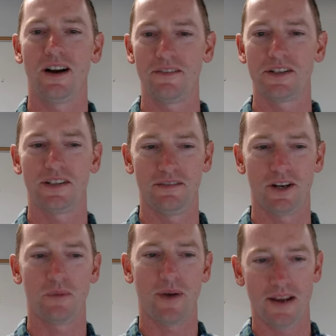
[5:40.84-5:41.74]
obviously
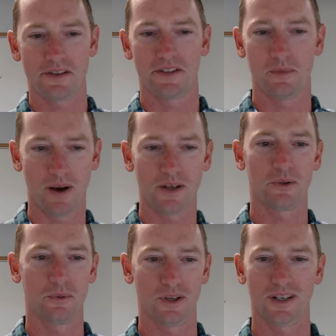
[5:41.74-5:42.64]
very passionate about
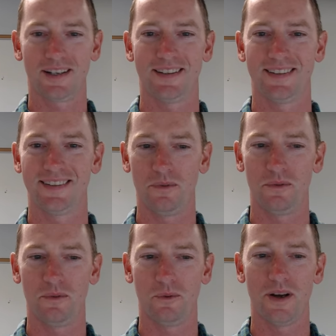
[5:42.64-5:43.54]
your work.
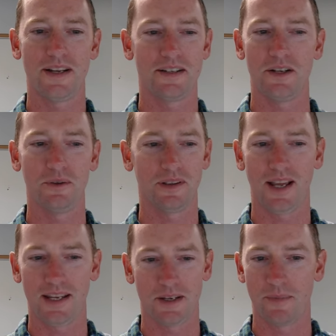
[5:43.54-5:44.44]
What is it you
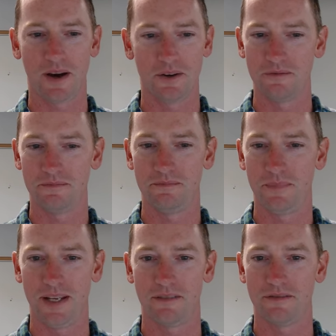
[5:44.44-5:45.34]
like about
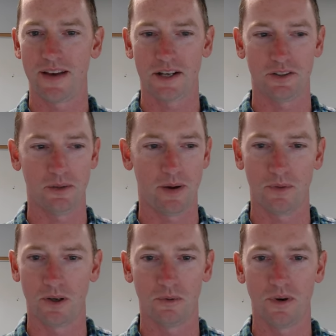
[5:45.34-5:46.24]
being a faculty
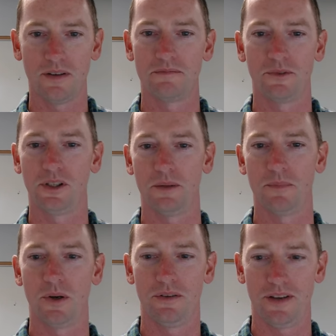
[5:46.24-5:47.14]
member? What really
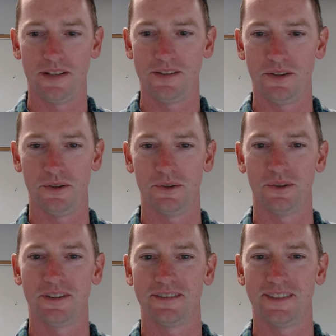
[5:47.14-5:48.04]
motivates you
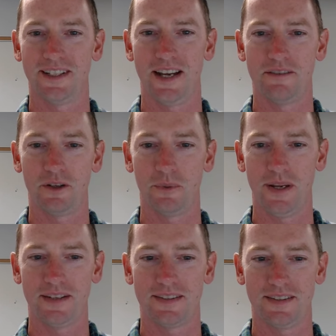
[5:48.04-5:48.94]
uh, every
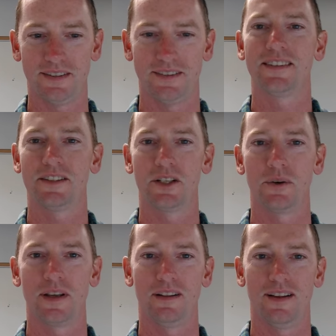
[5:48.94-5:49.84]
week to to
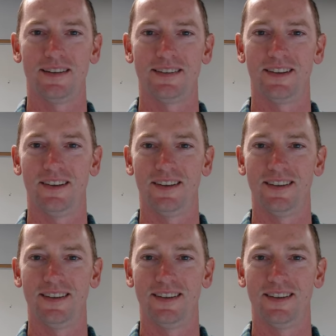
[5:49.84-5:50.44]
go get a lot done?